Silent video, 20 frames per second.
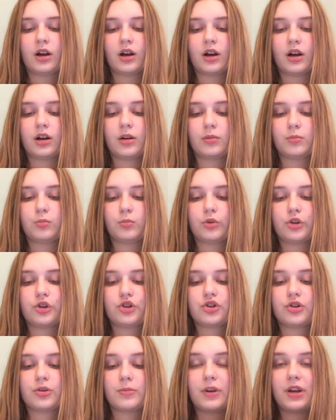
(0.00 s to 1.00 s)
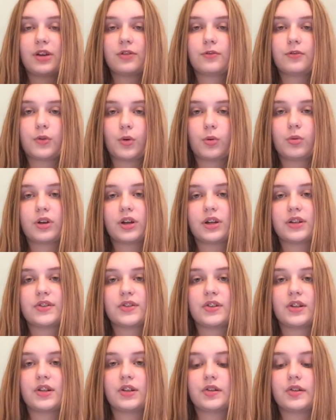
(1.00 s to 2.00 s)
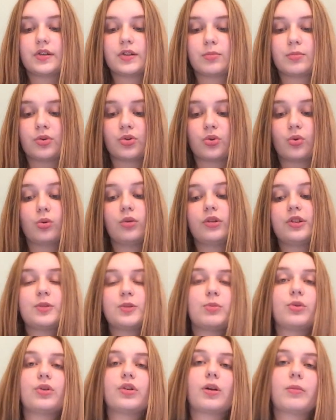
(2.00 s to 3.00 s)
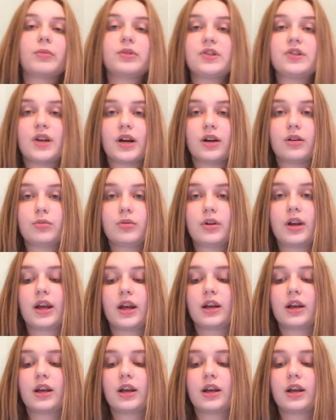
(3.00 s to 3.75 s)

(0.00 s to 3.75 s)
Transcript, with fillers: um, which the main focus is about the Holy Spirit coming down